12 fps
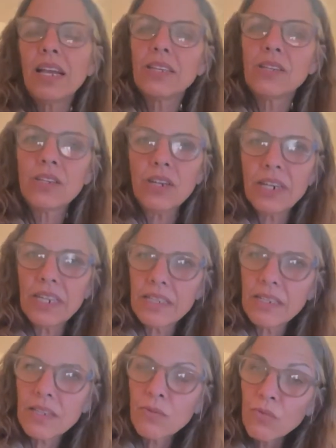Sorry,
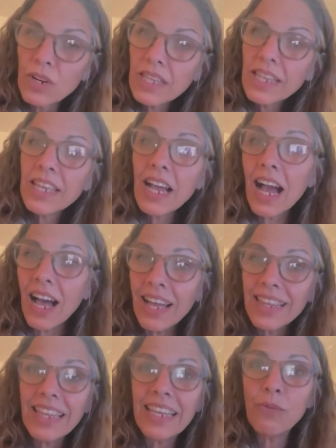it's really
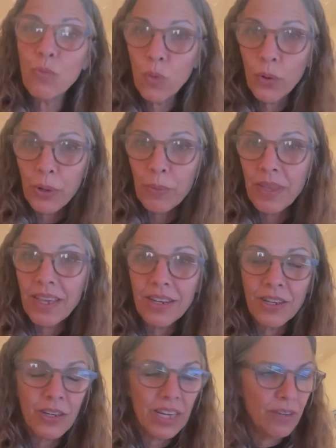oddly warm
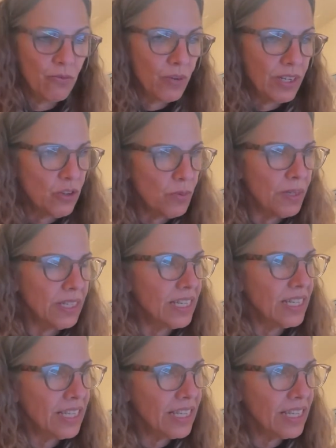here in Richmond.